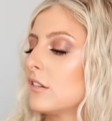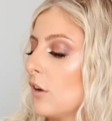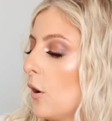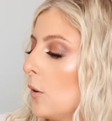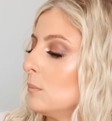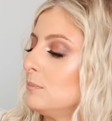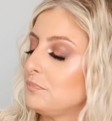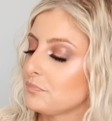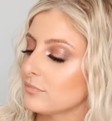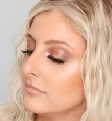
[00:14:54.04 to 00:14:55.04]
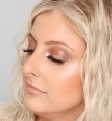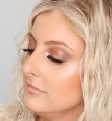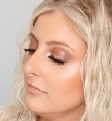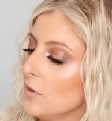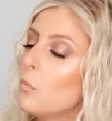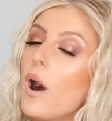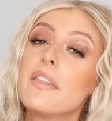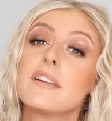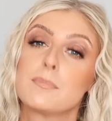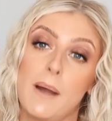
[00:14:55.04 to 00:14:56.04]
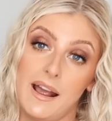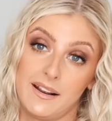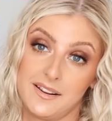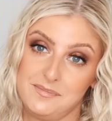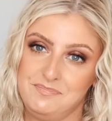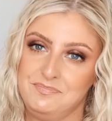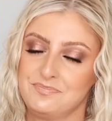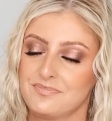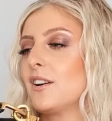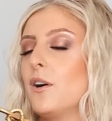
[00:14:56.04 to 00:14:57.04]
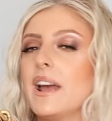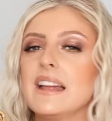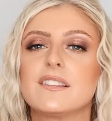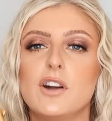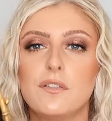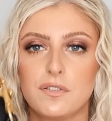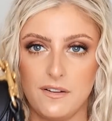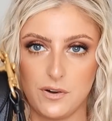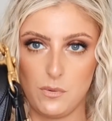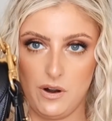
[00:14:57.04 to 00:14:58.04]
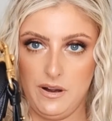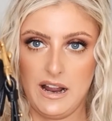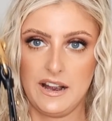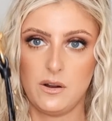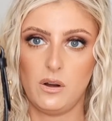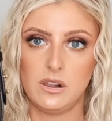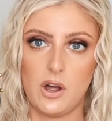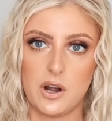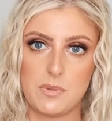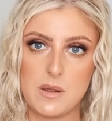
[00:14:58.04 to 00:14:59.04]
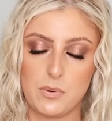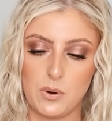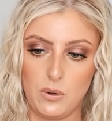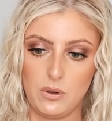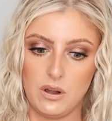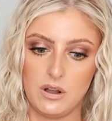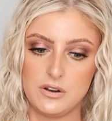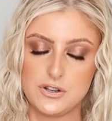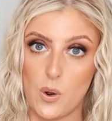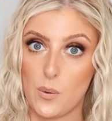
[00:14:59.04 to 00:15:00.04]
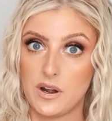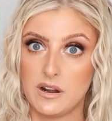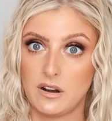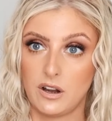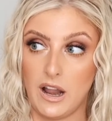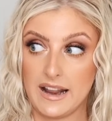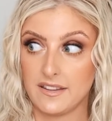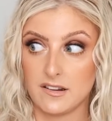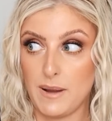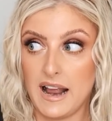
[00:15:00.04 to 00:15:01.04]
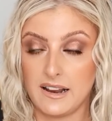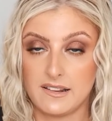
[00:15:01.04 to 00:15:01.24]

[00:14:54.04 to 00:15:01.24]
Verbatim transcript: So why this back? So it's not for everyone. I know a lot of people don't like this bag.